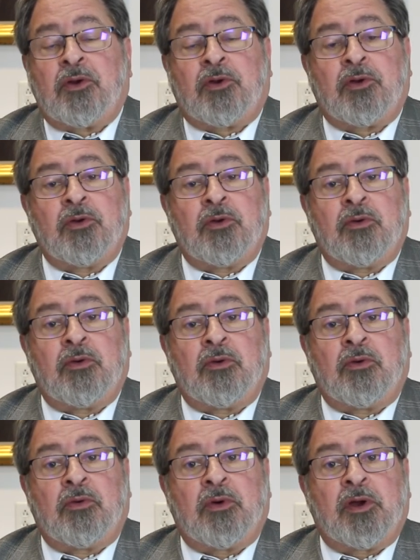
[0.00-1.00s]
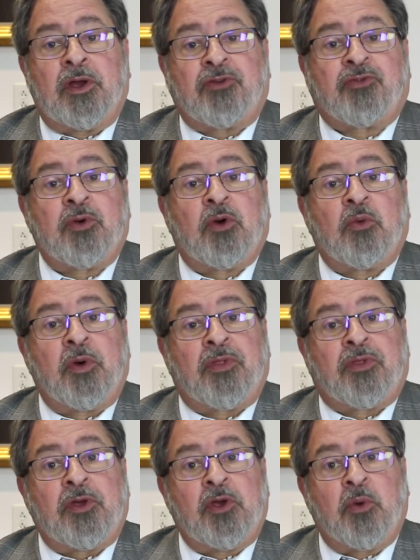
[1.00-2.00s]
to Israel
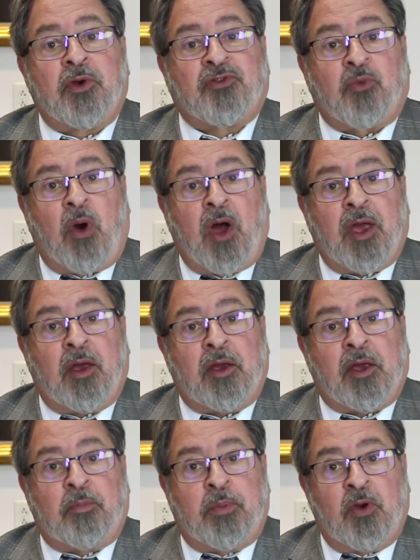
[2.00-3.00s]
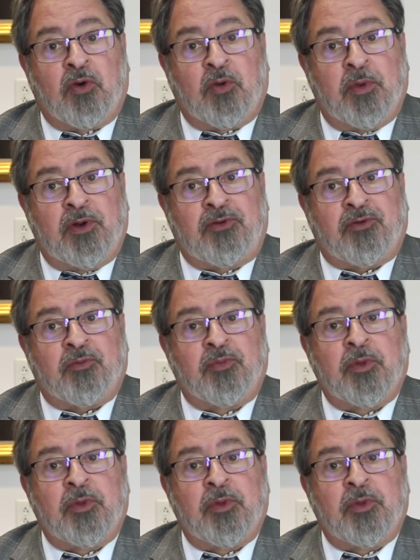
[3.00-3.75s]
with the USY pilgrimage.